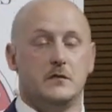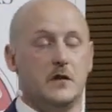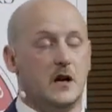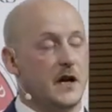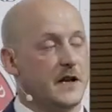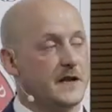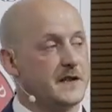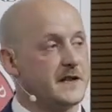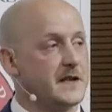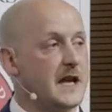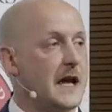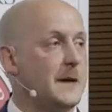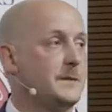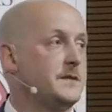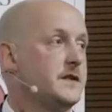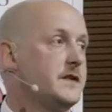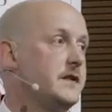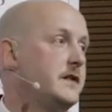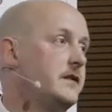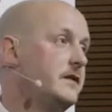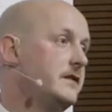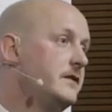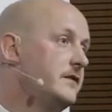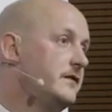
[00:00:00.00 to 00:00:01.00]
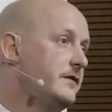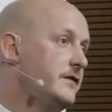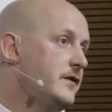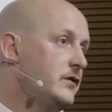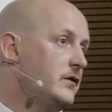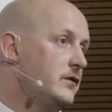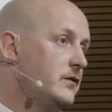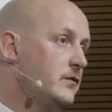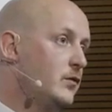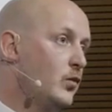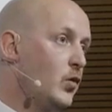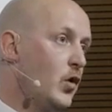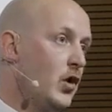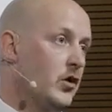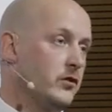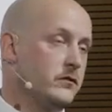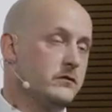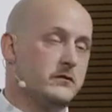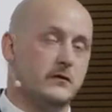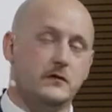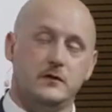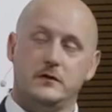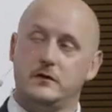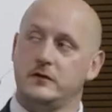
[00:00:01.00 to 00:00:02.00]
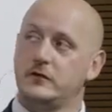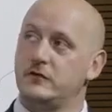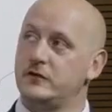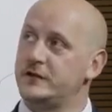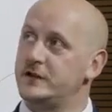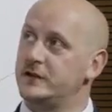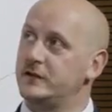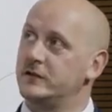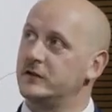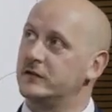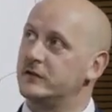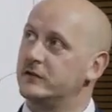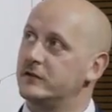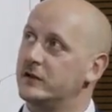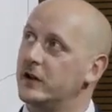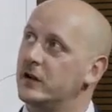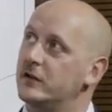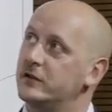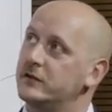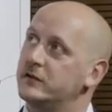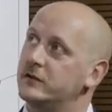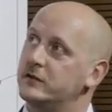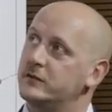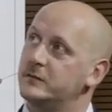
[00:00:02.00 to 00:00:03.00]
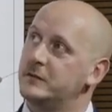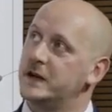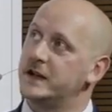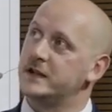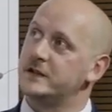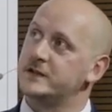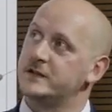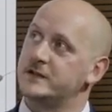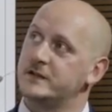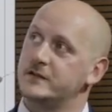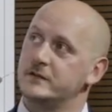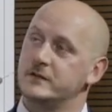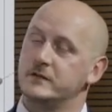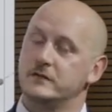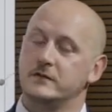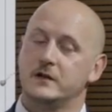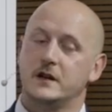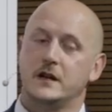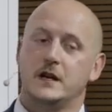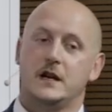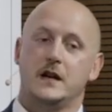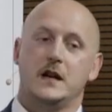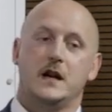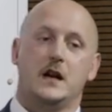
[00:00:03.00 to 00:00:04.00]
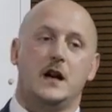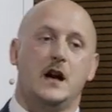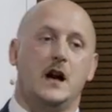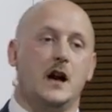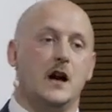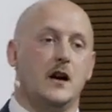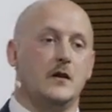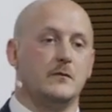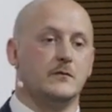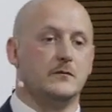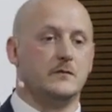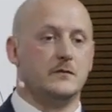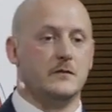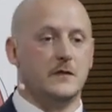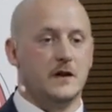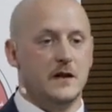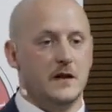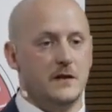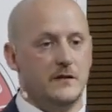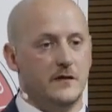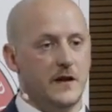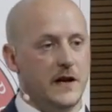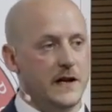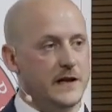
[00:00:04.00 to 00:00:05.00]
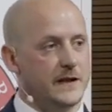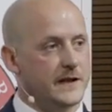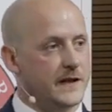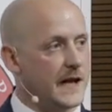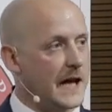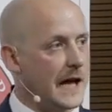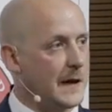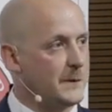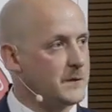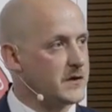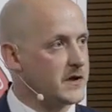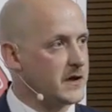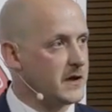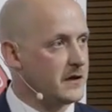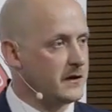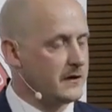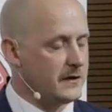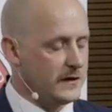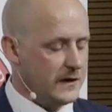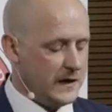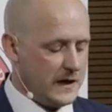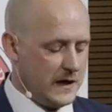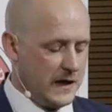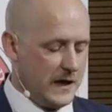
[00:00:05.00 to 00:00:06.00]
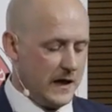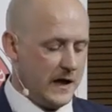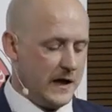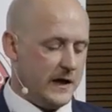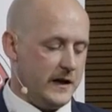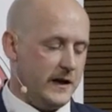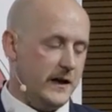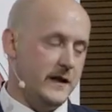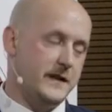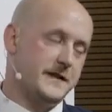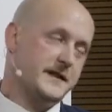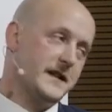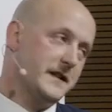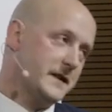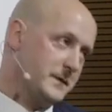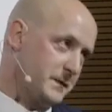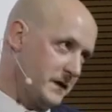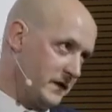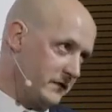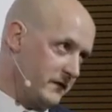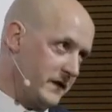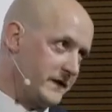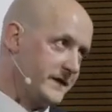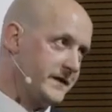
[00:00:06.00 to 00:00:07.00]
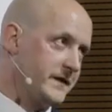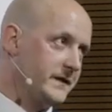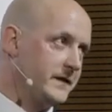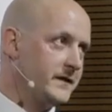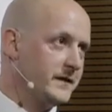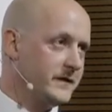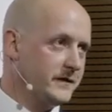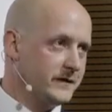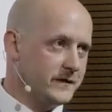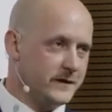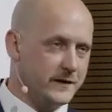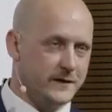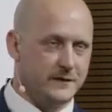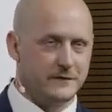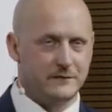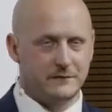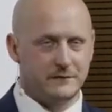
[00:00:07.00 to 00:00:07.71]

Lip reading: except for one, Christian Ngurianu, who managed to evade capture. He's since been arrested and